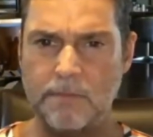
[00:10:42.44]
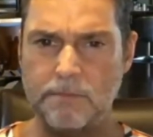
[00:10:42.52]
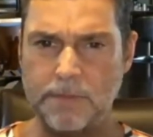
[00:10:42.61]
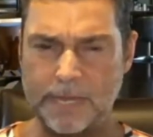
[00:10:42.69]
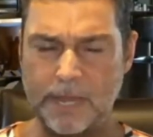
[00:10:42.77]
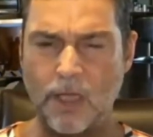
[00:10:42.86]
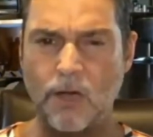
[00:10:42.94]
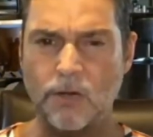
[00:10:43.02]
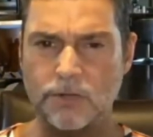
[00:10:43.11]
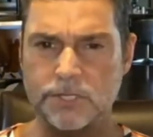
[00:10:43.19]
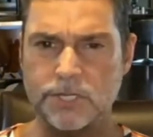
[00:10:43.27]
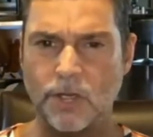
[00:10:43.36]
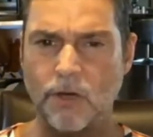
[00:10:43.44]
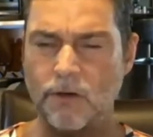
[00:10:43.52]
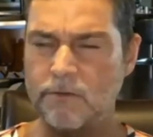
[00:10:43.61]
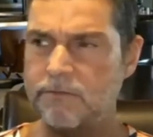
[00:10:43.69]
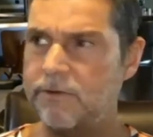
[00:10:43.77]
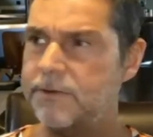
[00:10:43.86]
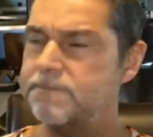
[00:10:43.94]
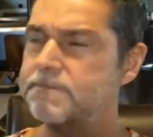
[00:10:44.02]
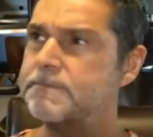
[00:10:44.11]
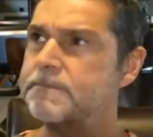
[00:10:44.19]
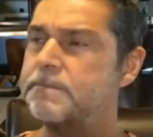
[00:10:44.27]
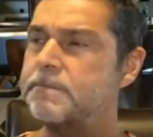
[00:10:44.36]
because of
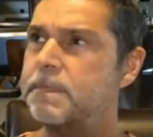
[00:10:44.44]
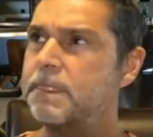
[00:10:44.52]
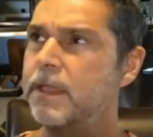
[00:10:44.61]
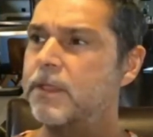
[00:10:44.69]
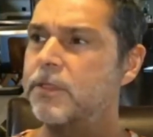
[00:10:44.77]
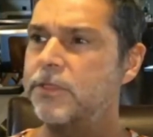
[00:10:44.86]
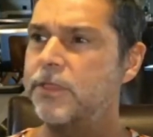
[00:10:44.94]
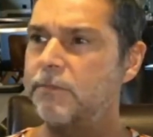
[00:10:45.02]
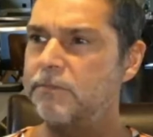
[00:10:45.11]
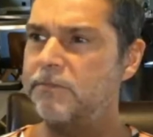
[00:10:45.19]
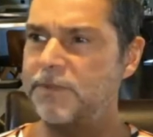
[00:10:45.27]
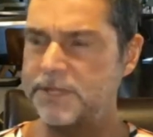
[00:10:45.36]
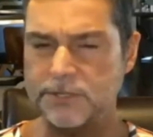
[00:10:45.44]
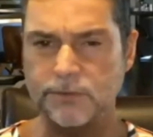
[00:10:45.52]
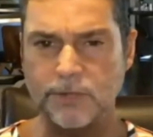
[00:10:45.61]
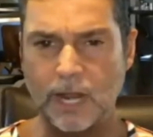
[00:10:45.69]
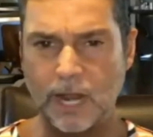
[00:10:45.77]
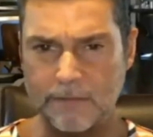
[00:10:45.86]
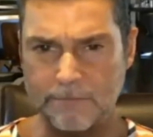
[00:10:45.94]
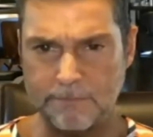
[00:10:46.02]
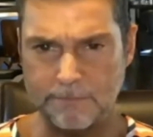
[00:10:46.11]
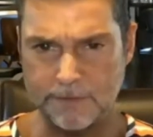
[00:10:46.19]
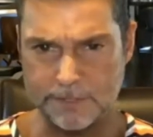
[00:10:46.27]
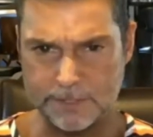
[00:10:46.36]
the fiscal
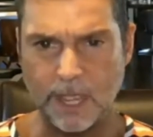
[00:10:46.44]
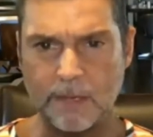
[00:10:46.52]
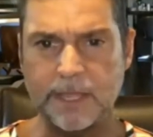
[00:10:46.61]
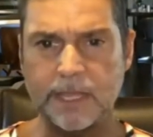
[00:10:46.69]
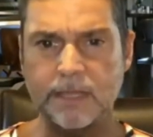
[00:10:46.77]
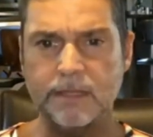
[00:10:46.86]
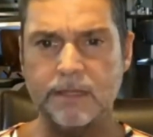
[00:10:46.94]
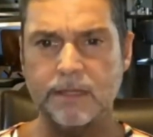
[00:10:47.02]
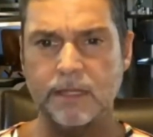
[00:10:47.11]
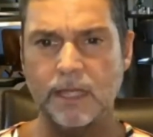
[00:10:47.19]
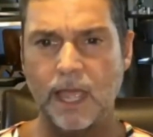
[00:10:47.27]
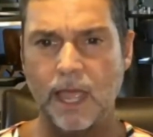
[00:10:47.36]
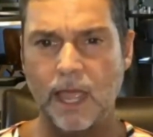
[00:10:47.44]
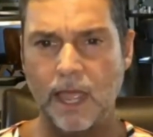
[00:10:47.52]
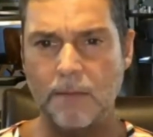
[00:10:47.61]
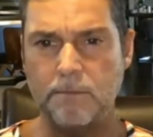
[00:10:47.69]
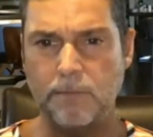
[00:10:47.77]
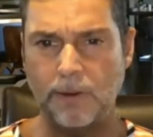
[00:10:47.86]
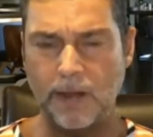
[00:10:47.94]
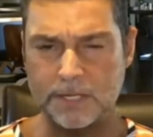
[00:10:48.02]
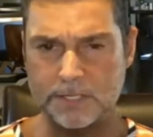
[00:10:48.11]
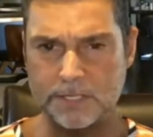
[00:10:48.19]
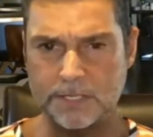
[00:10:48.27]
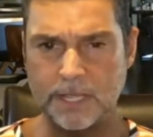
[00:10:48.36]
cliff that's coming,
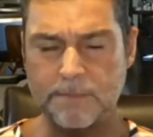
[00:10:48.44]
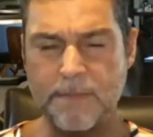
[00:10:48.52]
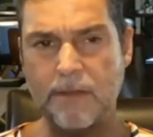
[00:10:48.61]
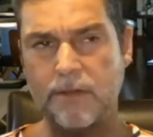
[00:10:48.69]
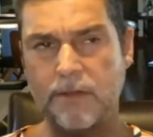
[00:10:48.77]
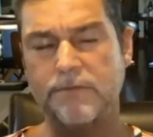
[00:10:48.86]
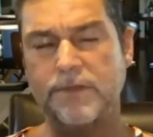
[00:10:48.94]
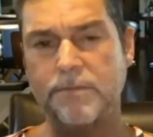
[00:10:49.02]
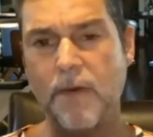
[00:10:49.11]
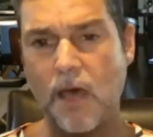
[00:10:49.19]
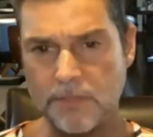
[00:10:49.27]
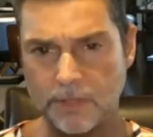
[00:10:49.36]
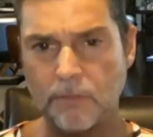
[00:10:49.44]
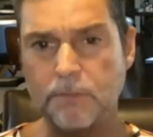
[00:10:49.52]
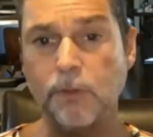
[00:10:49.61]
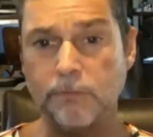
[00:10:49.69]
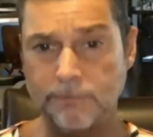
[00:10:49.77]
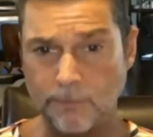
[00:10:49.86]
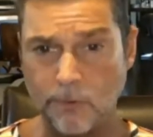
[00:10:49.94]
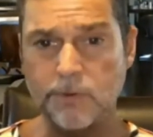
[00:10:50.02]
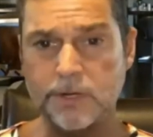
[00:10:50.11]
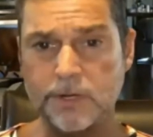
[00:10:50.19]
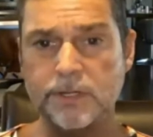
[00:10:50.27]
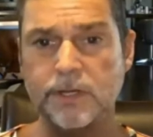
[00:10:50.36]
plus the amount of demand that got pulled
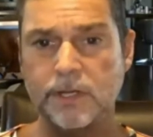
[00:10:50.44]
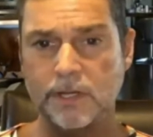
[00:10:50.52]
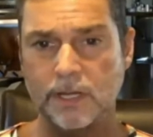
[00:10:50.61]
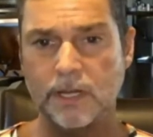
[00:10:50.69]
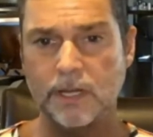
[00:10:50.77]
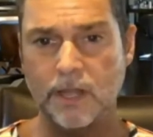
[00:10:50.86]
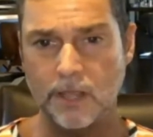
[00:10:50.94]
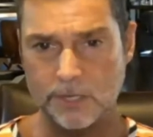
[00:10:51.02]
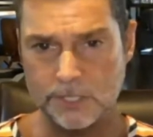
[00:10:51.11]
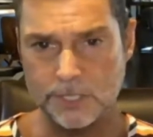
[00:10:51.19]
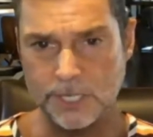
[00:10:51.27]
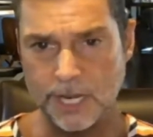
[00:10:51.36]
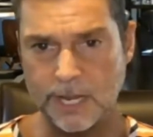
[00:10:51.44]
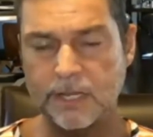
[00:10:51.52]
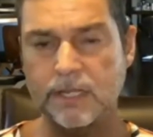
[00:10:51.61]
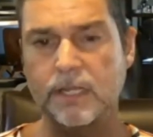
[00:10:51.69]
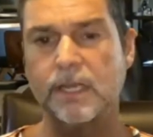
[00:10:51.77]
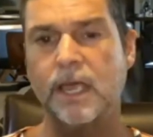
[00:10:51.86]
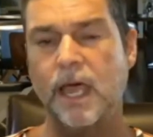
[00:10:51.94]
forward last year,